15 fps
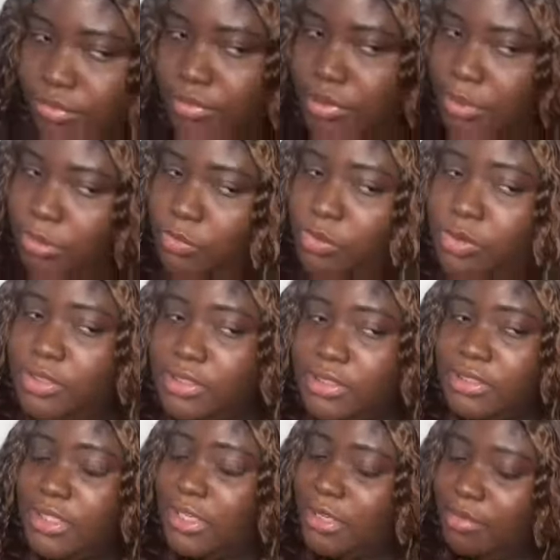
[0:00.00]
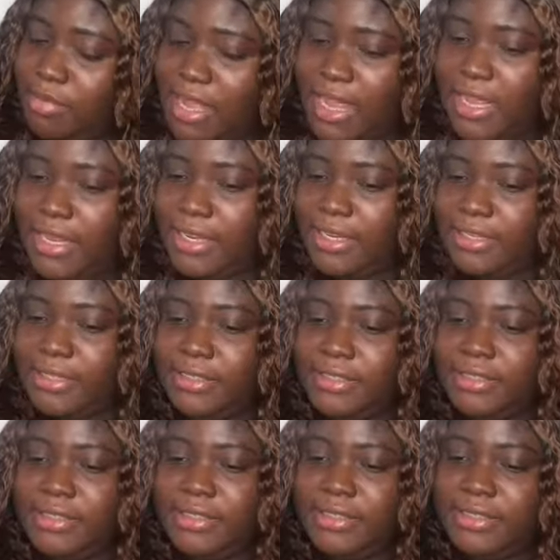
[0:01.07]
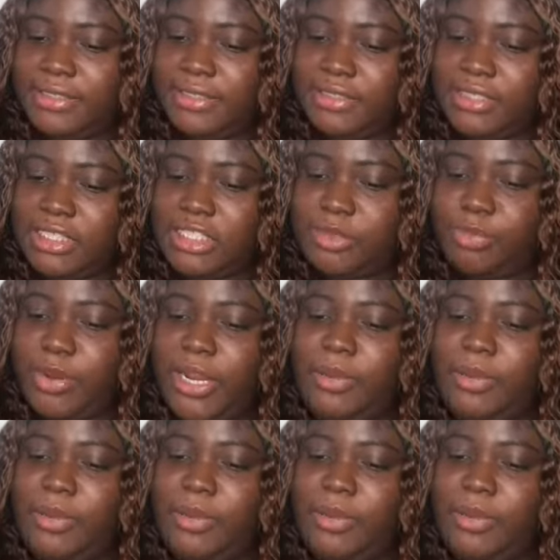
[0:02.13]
I'm going to take my spray